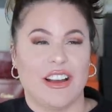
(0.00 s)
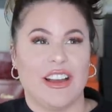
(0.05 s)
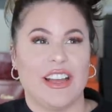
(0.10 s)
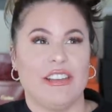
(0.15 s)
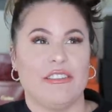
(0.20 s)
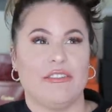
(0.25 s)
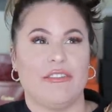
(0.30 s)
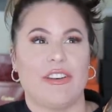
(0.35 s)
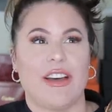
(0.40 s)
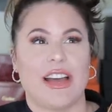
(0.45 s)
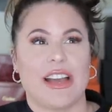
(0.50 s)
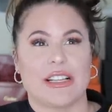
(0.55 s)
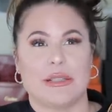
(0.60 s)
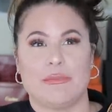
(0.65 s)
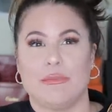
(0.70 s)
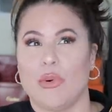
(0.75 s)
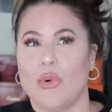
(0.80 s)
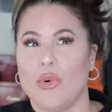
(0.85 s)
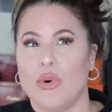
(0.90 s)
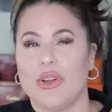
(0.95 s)
I in
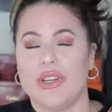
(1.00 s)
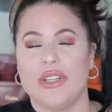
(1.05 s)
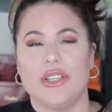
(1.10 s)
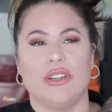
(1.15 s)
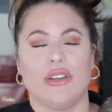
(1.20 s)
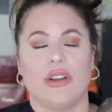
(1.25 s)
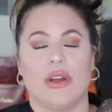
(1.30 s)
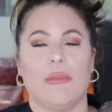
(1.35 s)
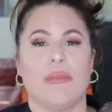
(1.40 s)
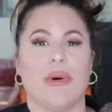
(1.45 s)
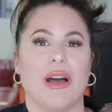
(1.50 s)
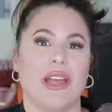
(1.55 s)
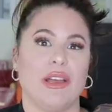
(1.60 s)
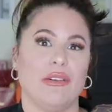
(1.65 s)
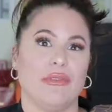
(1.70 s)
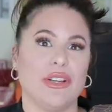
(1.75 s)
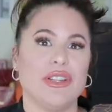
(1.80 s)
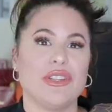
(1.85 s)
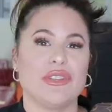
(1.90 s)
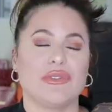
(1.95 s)
fact bought, you know, my
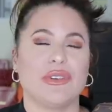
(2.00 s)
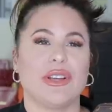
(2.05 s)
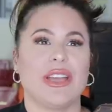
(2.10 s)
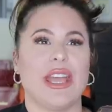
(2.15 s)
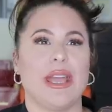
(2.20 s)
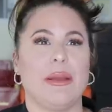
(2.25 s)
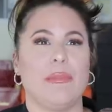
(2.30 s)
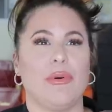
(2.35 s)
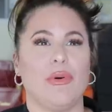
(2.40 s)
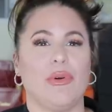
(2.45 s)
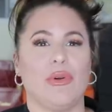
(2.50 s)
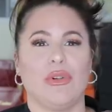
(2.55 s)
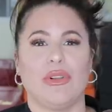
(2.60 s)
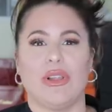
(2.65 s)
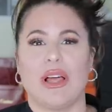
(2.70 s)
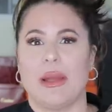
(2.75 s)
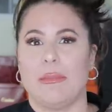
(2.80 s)
original keyhole.